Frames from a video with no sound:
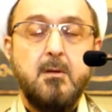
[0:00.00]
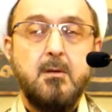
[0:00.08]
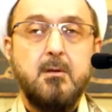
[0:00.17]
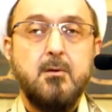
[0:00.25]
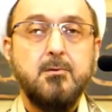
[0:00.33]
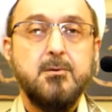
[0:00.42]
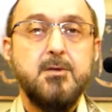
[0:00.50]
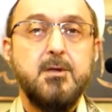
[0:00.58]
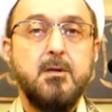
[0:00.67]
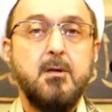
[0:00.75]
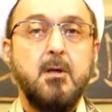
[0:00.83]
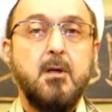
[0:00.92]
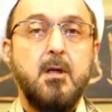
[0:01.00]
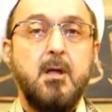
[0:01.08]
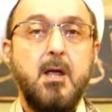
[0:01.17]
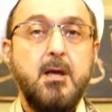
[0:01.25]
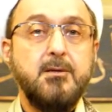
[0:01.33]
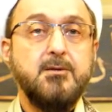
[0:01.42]
On the
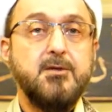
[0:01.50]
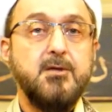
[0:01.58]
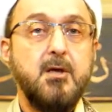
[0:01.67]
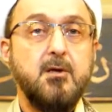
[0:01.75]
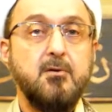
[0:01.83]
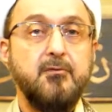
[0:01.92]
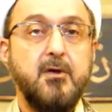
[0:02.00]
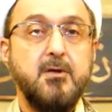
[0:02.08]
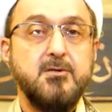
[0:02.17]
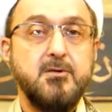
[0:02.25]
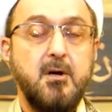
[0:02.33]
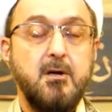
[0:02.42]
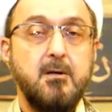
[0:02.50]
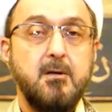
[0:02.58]
8th year of Hijrah,